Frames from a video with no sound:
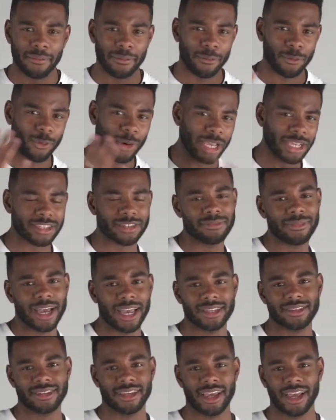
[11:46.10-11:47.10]
waste
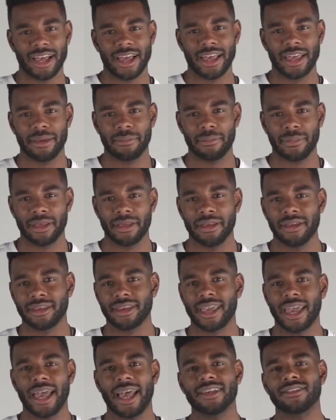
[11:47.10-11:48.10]
my time
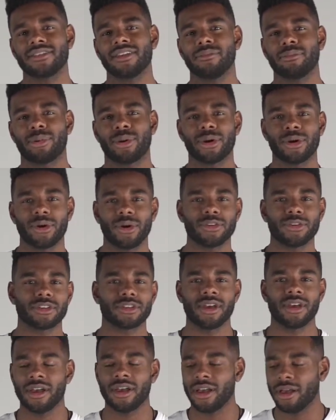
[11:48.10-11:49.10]
casting pearls
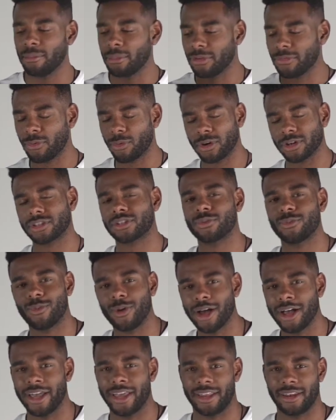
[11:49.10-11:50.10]
before
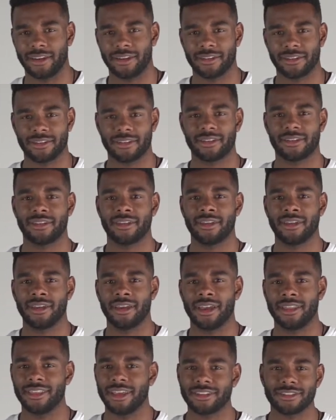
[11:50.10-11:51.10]
swine.
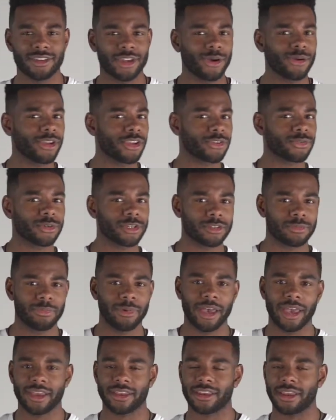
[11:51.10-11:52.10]
And that's no
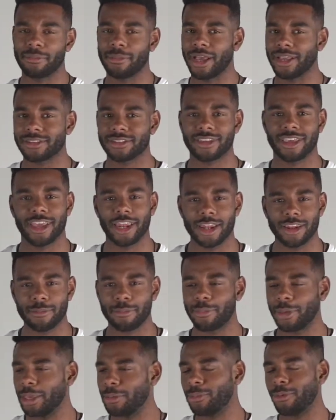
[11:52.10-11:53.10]
disrespect. I'm not saying
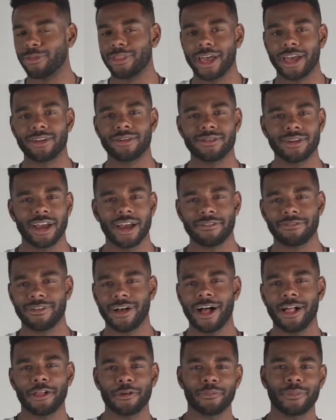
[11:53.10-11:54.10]
people that do not
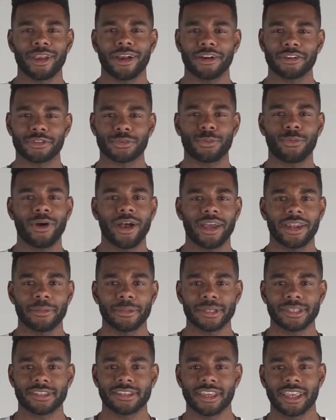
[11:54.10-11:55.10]
follow me are swine. I'm
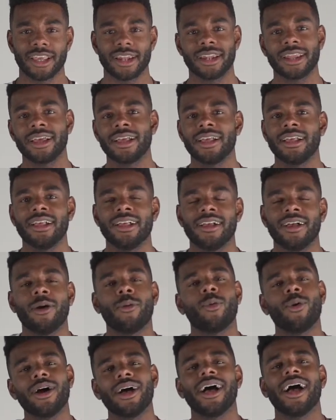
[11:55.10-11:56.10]
just saying
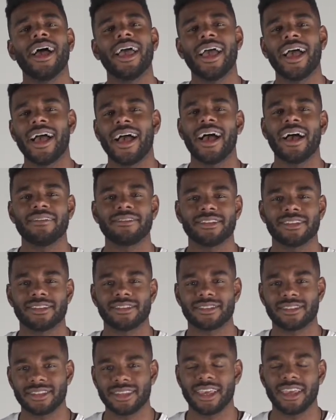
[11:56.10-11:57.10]
what I have to
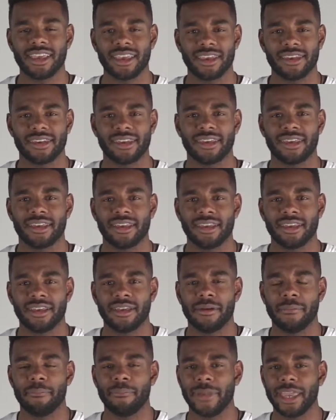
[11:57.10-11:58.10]
say
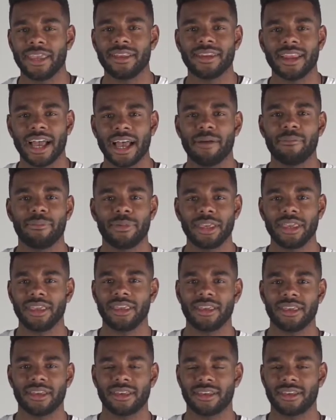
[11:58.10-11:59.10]
may not
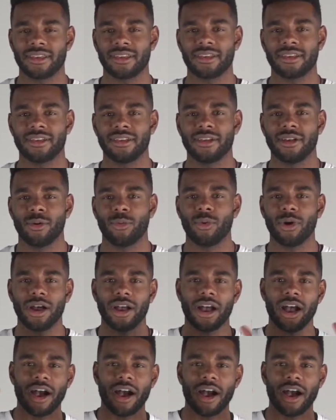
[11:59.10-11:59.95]
be what